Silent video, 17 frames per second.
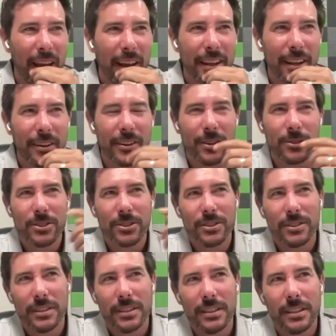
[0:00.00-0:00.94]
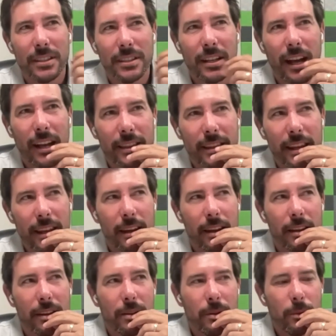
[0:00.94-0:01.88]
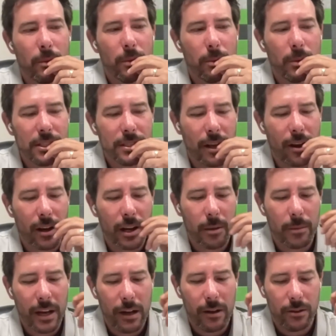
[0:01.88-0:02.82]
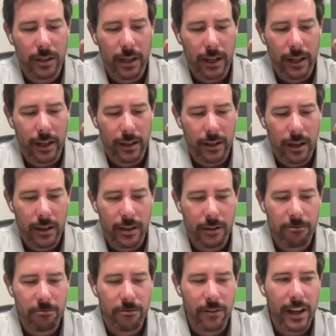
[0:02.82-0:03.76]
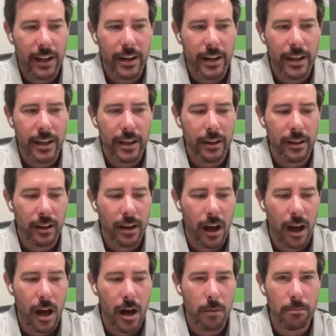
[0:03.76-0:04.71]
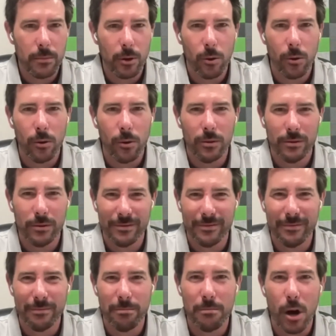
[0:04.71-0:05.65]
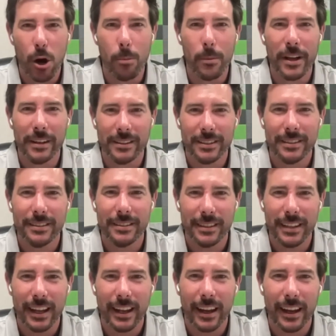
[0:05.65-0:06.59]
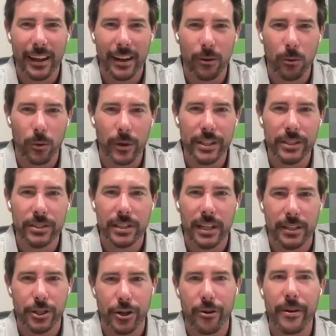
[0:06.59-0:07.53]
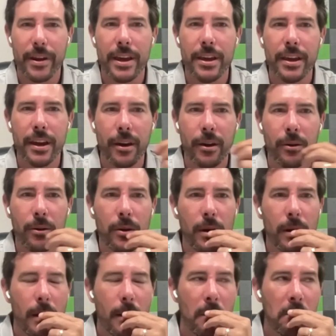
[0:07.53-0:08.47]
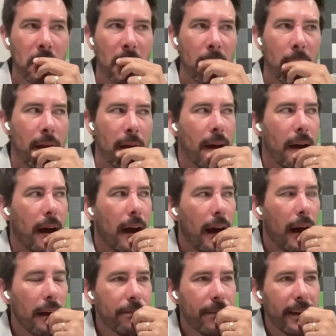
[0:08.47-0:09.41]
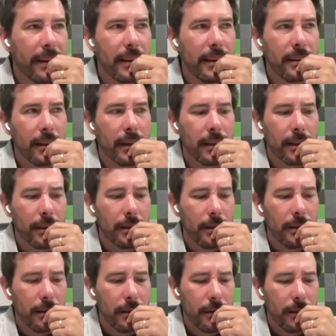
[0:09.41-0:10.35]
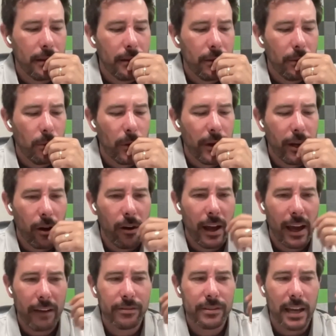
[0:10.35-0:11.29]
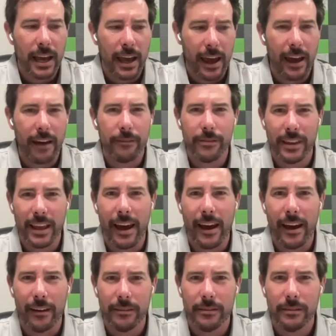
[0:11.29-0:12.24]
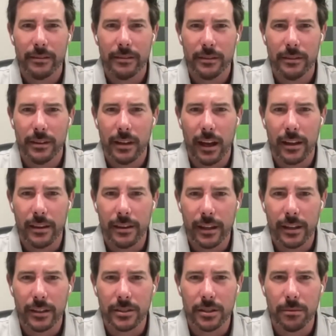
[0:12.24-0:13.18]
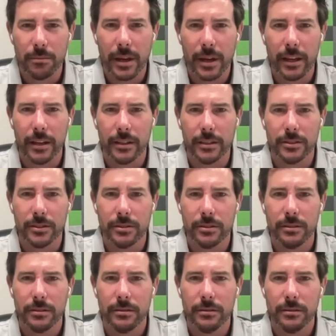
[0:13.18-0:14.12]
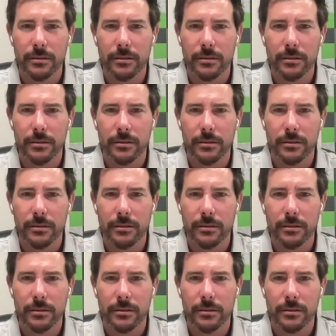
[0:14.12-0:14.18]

you know, there's, I think when we talk about like a defining humble moment that kind of resets your ego, I find that like, we all have to have that, I think, to make us